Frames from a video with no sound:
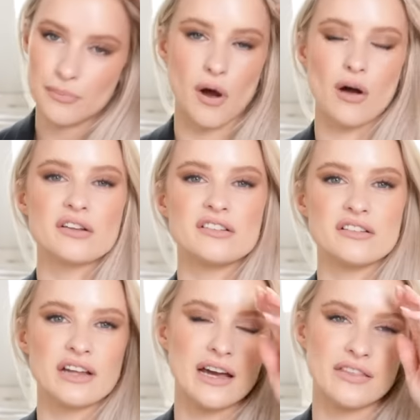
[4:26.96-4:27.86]
of the box
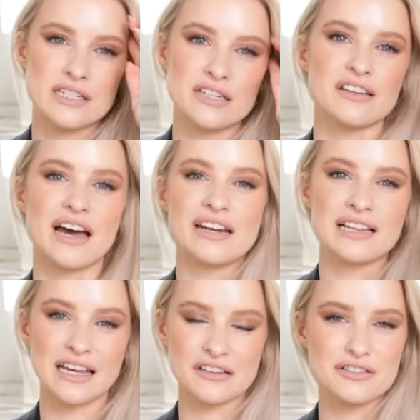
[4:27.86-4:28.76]
design the designer
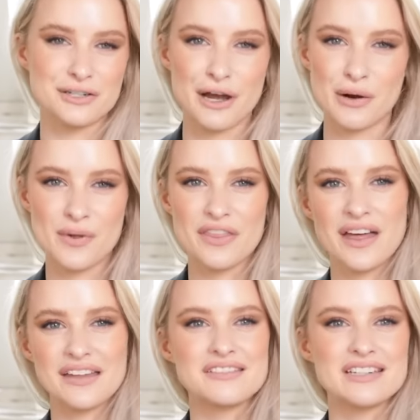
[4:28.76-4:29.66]
likes to go with
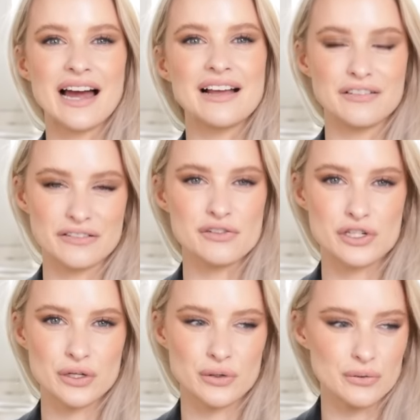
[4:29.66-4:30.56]
their styles of
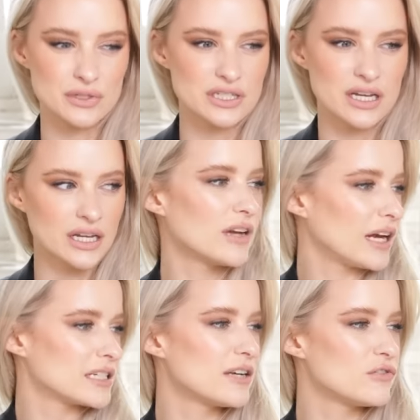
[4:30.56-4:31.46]
shoes,
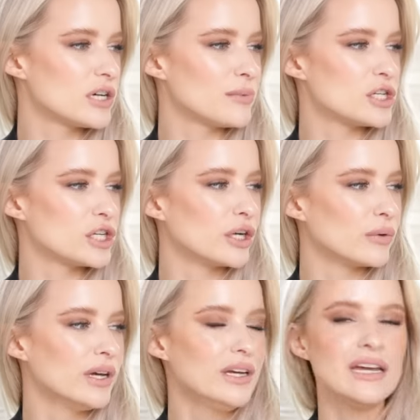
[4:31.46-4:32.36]
I'd give Jimmy
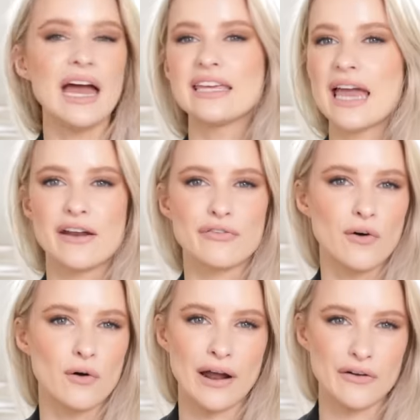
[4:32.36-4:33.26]
Choo again a
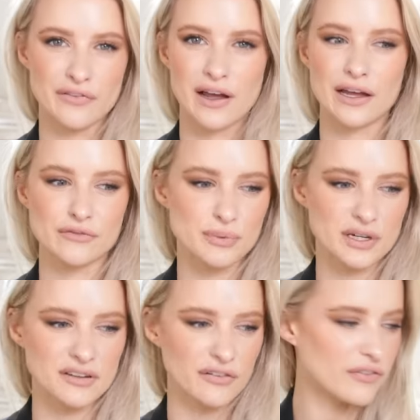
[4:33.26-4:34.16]
four out of five
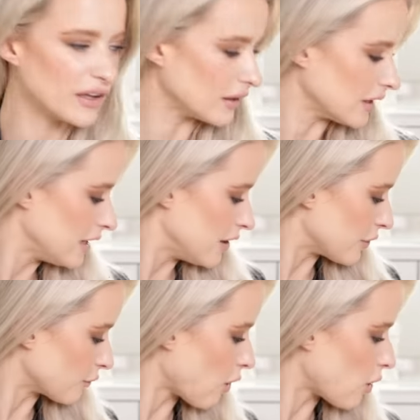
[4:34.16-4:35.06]
because I feel
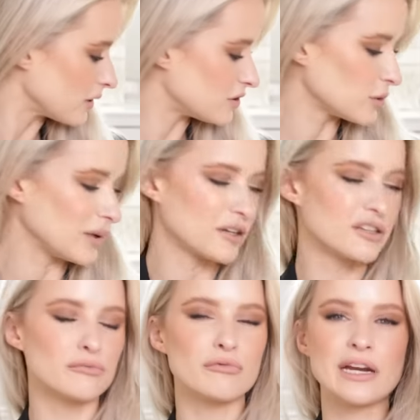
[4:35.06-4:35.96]
they're always doing
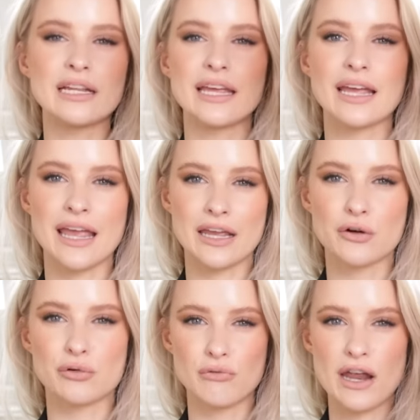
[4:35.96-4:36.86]
some really
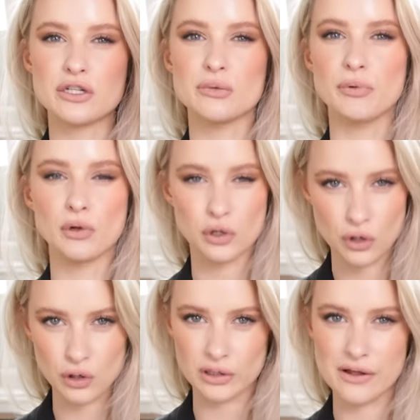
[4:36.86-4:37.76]
incredible
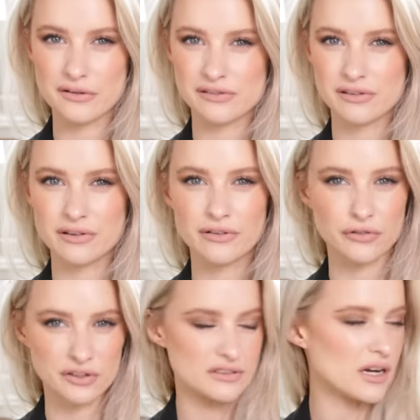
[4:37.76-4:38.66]
colours
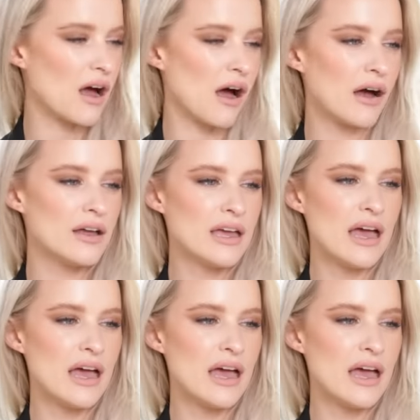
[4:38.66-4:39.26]
for a start.